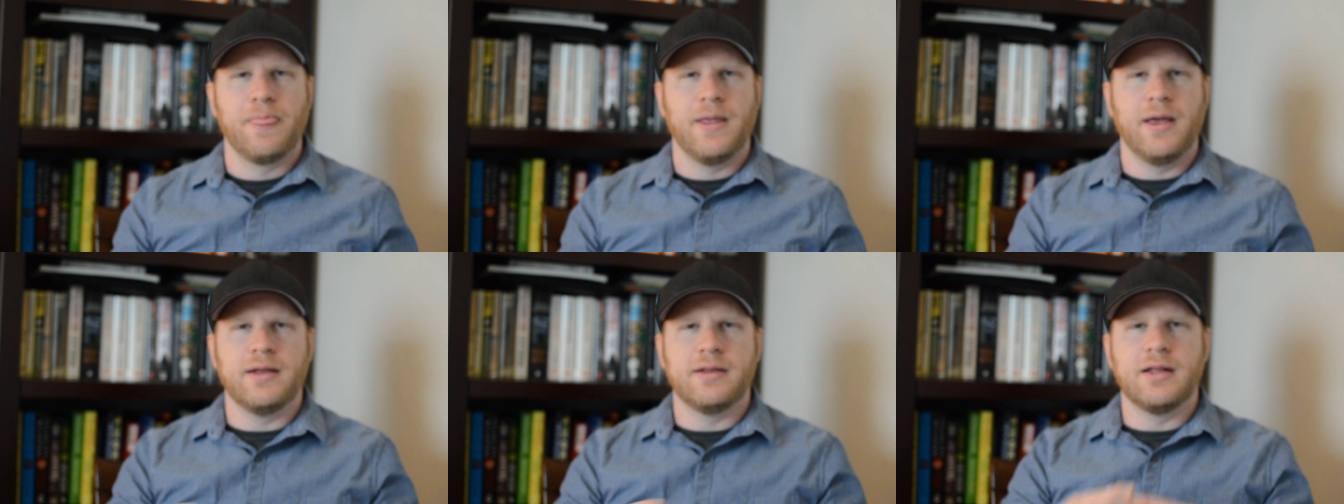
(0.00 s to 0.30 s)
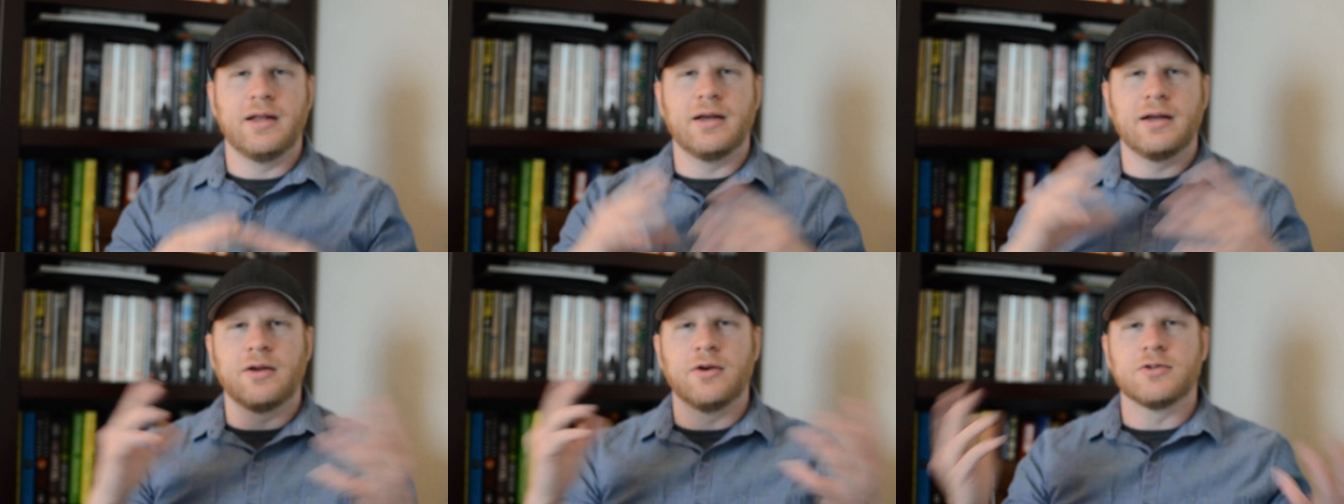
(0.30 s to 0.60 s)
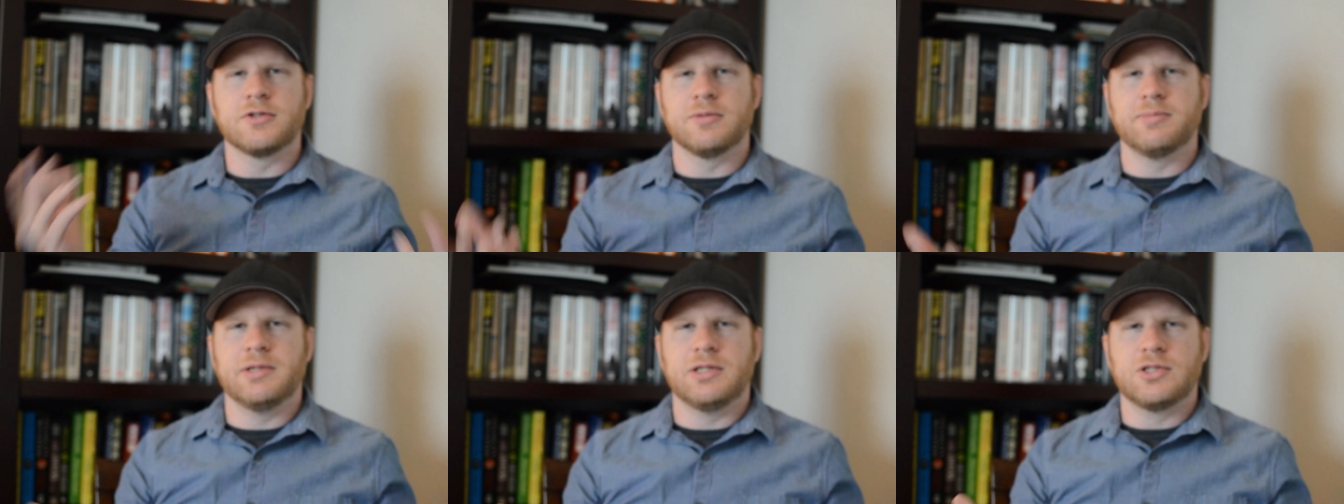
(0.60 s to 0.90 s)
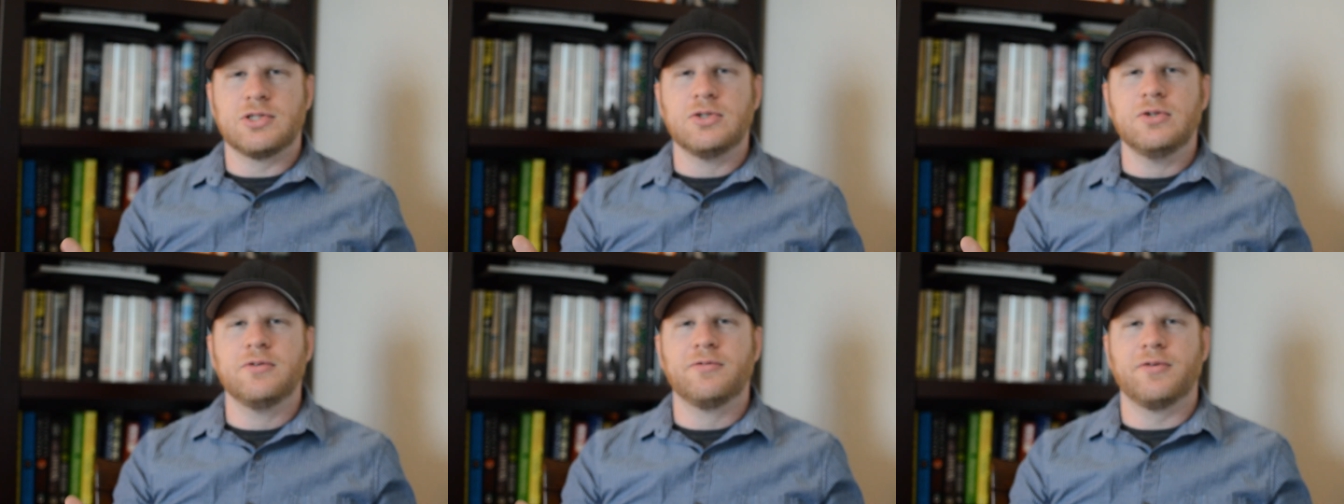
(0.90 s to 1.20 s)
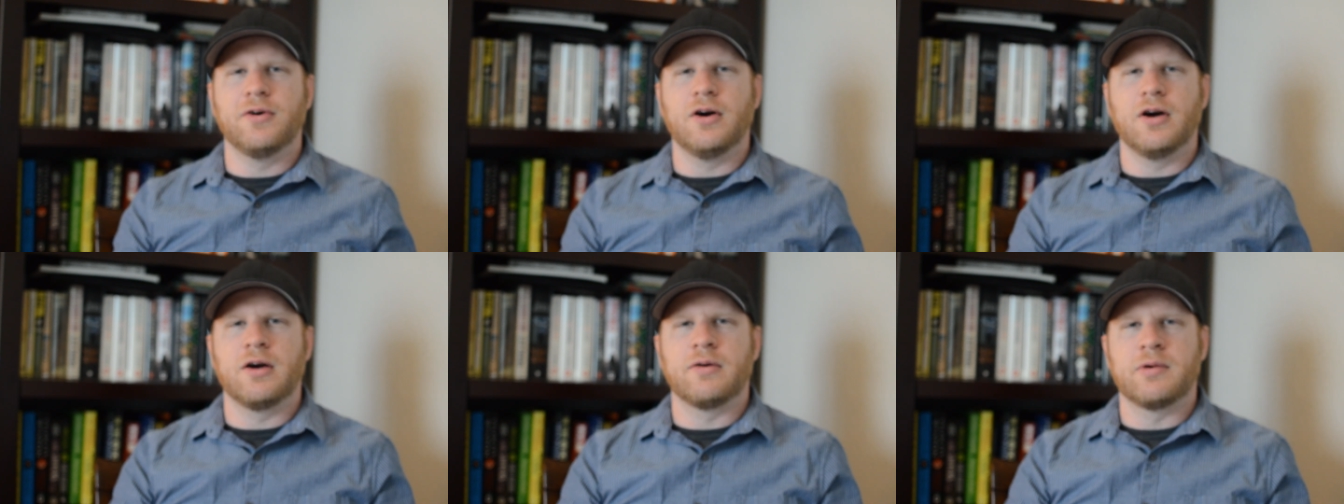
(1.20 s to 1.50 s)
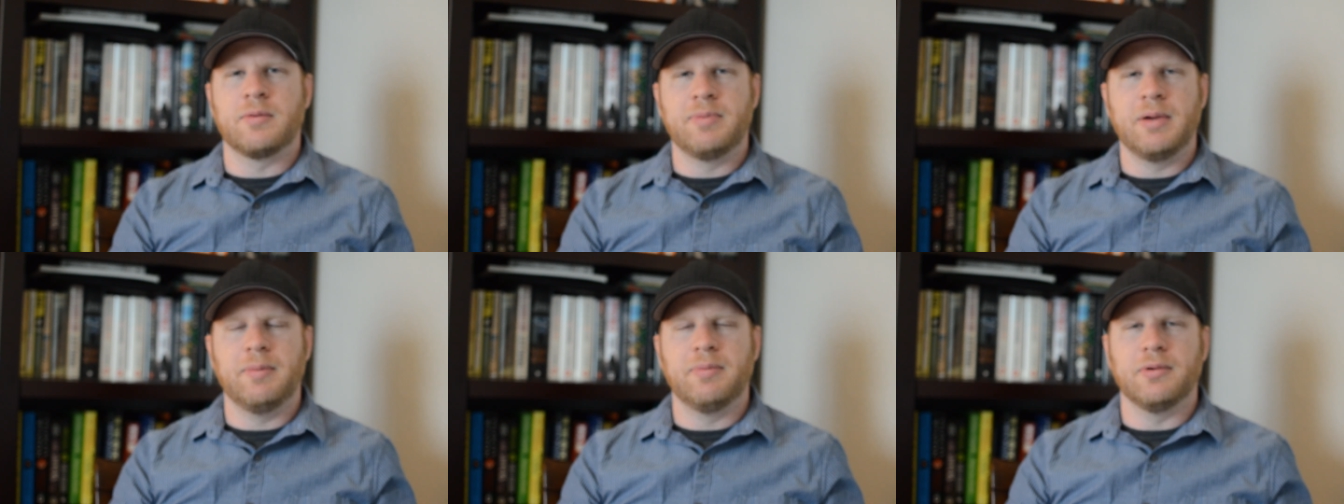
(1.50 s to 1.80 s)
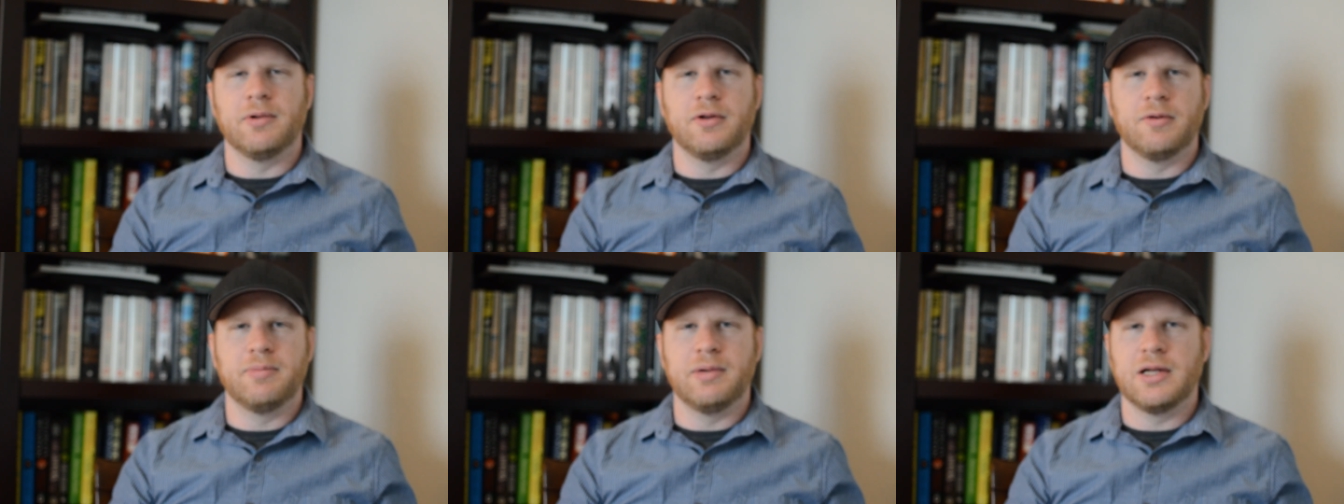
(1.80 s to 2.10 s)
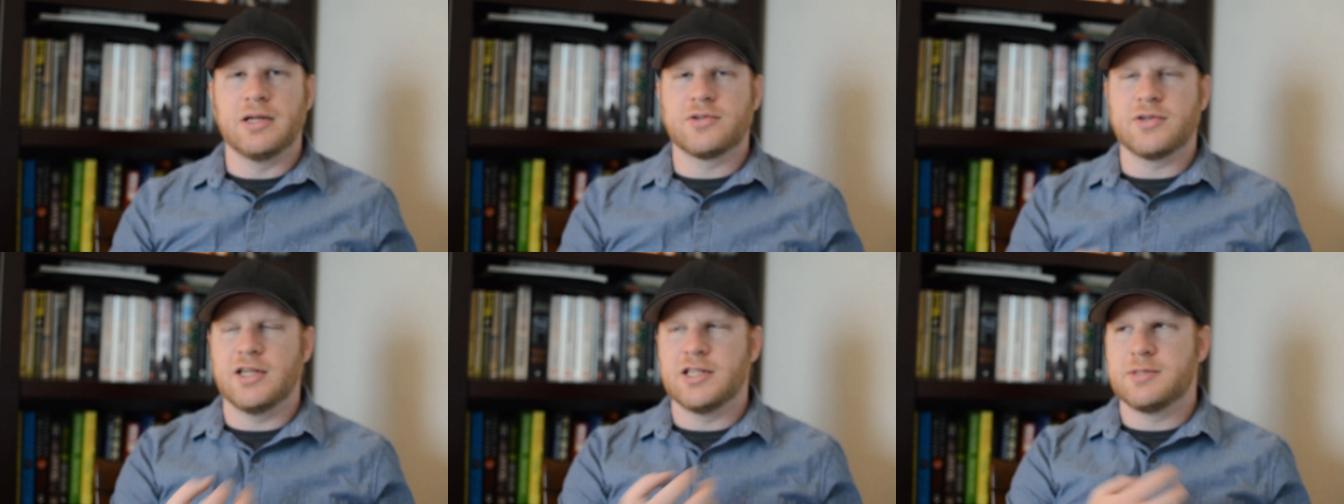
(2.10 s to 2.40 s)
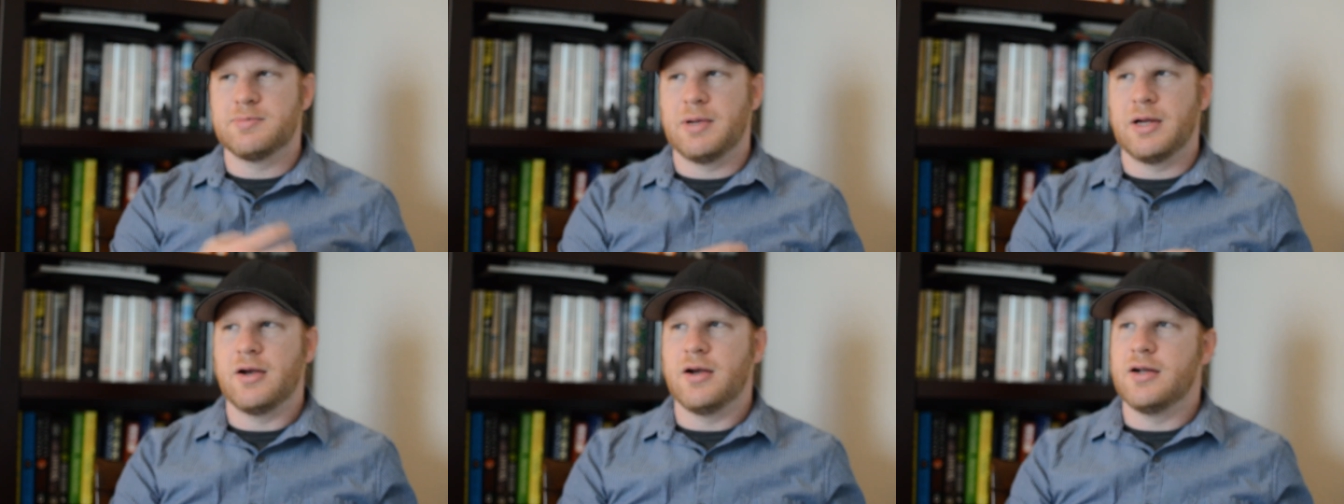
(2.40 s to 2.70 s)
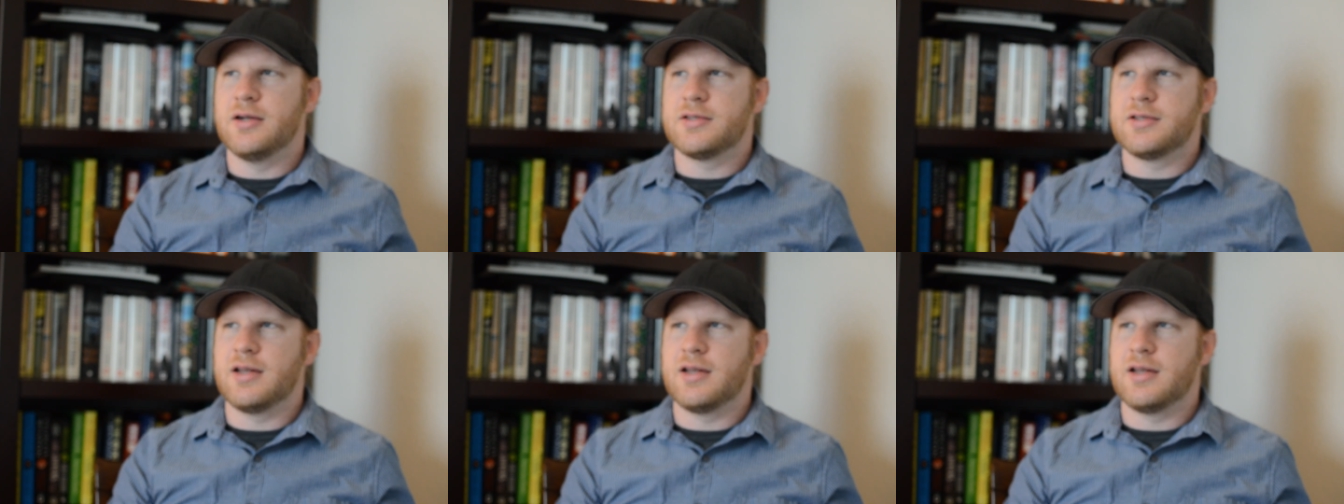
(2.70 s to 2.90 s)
And then it goes a little bit too far, where people are being transparent